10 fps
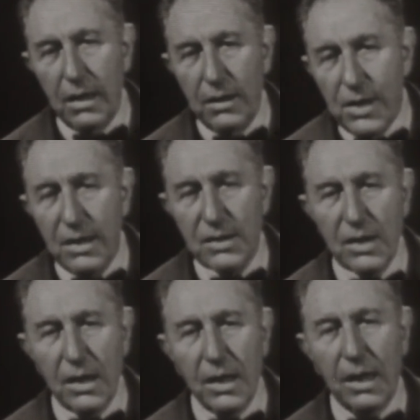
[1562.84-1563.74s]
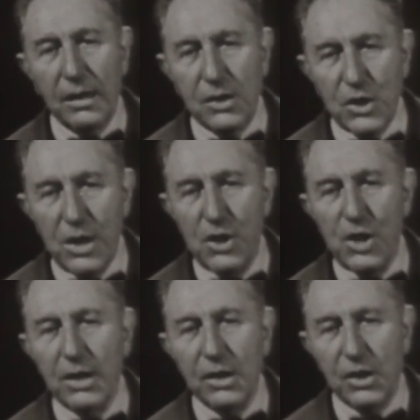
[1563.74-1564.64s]
Things are
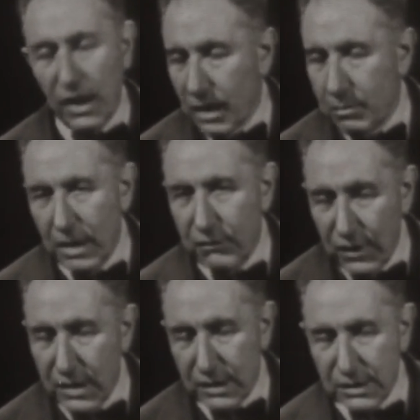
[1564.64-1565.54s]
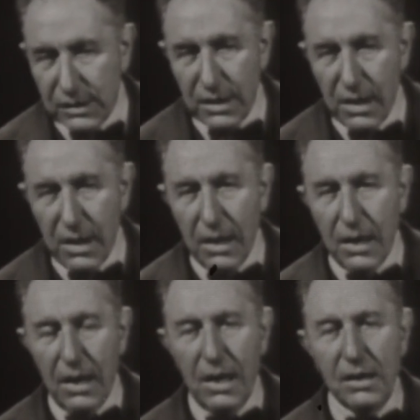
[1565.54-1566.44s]
changing terribly fast
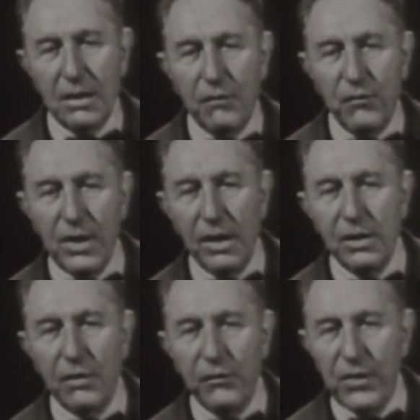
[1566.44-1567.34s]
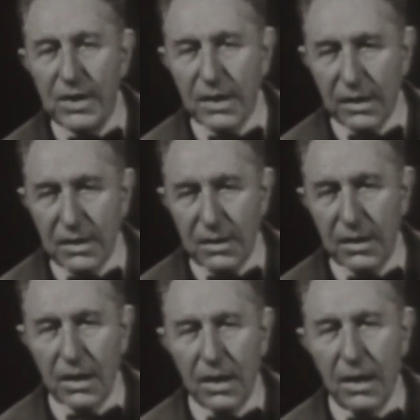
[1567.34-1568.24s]
in the field of physics,
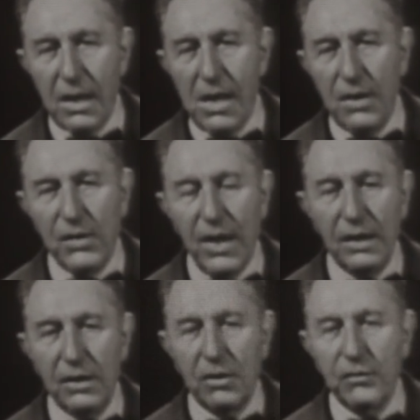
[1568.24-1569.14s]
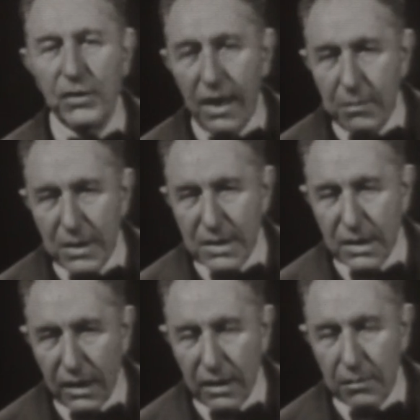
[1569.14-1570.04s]
in that of
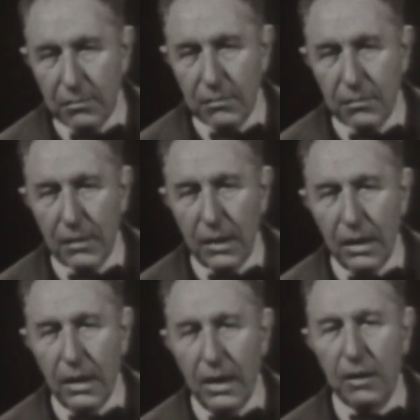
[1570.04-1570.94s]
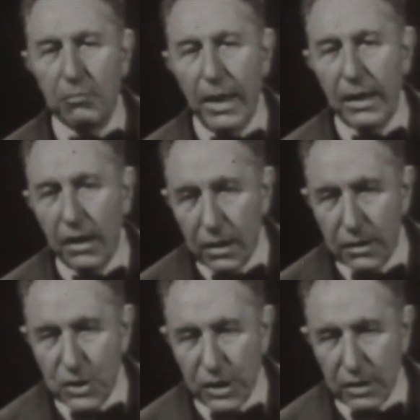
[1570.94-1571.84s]
chemistry, in
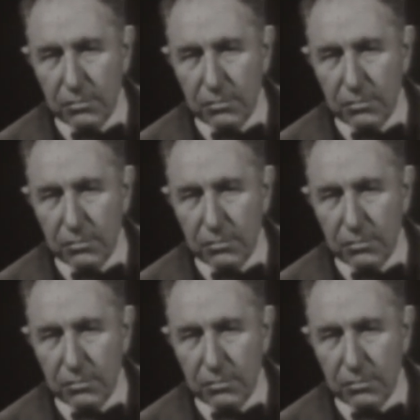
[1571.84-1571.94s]
biology.